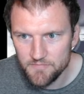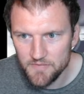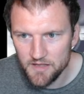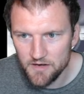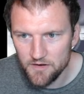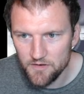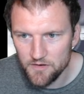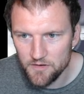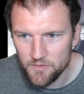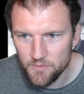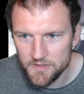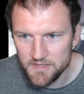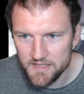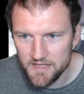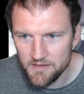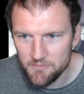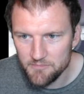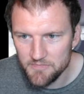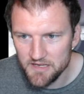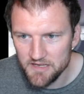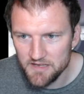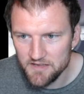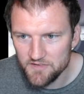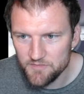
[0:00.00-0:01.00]
I don't know what that
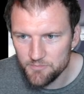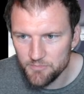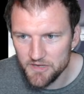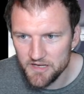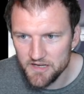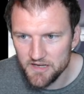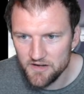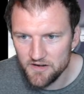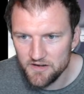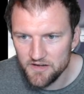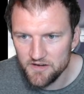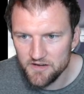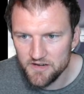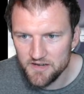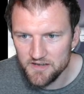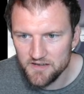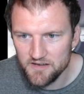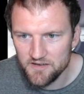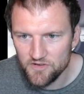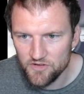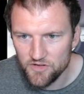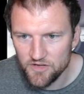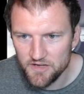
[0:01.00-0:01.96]
means, but here you can